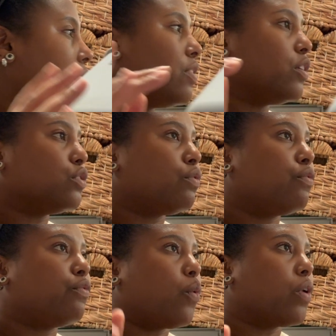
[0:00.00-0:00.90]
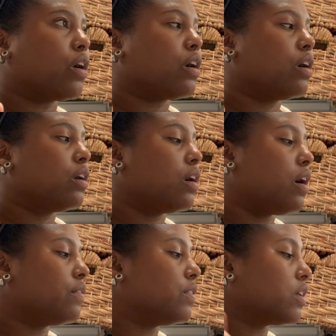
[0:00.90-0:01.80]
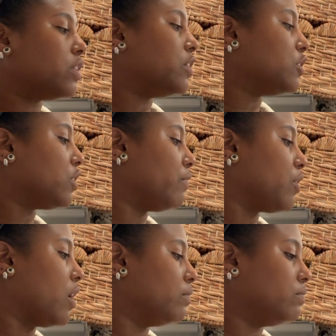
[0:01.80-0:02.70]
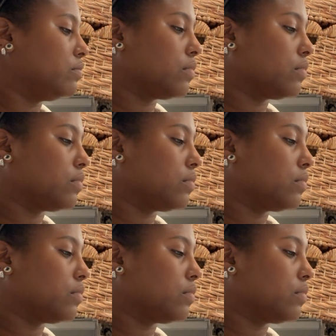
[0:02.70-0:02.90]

and there's four of the clear chevron.